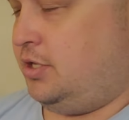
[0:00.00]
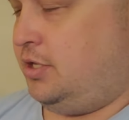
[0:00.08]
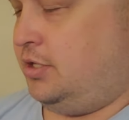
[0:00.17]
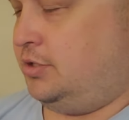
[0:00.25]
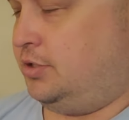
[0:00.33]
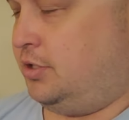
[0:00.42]

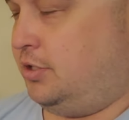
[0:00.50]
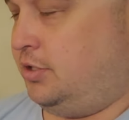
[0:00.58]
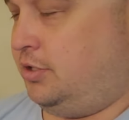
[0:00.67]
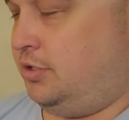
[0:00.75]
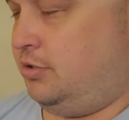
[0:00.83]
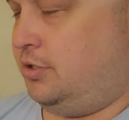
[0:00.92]
Is all you
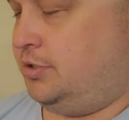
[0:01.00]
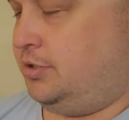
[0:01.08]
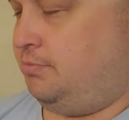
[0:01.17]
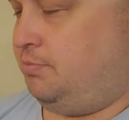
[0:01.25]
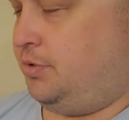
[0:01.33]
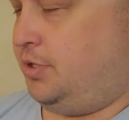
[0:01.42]
do is
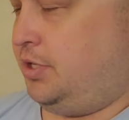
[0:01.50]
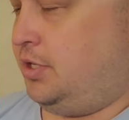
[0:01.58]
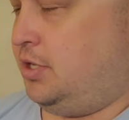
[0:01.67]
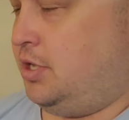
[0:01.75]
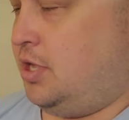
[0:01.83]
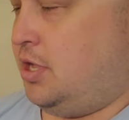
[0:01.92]

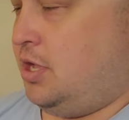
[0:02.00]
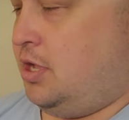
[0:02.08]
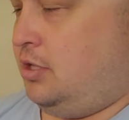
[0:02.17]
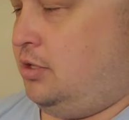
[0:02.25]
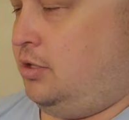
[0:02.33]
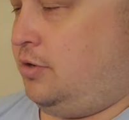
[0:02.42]
simply
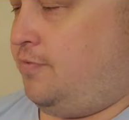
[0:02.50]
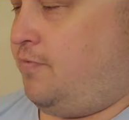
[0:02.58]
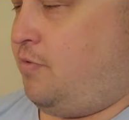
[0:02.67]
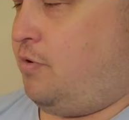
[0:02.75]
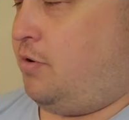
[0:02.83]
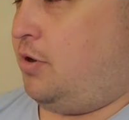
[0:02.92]
look
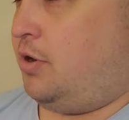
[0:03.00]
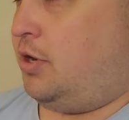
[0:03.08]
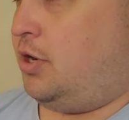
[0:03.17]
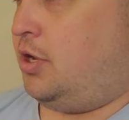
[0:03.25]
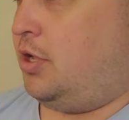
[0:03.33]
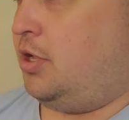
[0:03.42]

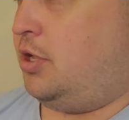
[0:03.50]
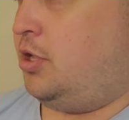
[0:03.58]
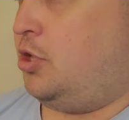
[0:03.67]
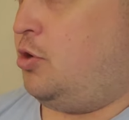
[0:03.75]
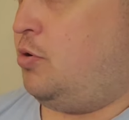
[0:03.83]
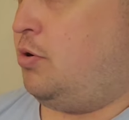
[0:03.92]
for
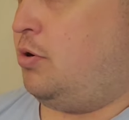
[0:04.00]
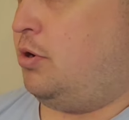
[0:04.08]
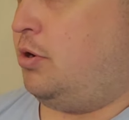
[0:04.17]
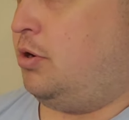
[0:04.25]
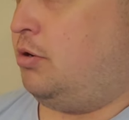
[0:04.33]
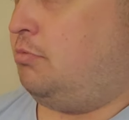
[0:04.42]

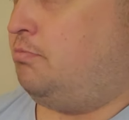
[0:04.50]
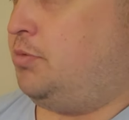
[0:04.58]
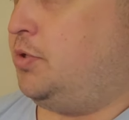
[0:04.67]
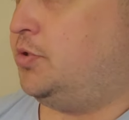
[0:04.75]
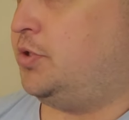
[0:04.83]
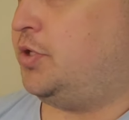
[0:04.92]
your
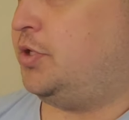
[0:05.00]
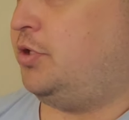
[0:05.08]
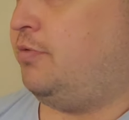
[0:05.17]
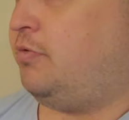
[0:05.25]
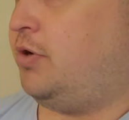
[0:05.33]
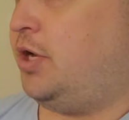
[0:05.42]
music that
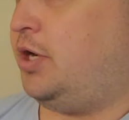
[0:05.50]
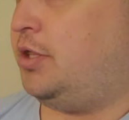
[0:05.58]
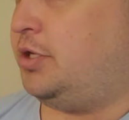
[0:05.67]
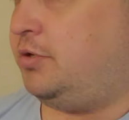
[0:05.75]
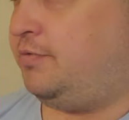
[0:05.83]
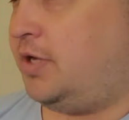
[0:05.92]
you've created,
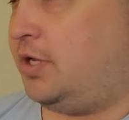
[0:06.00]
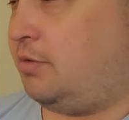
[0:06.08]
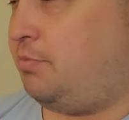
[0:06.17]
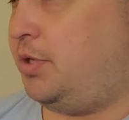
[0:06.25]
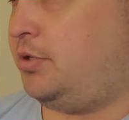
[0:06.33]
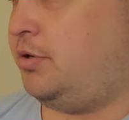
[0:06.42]
that you've taken a
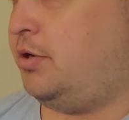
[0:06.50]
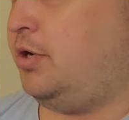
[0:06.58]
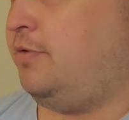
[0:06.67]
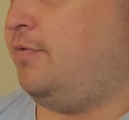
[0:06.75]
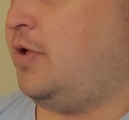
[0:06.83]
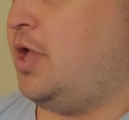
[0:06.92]
picture of,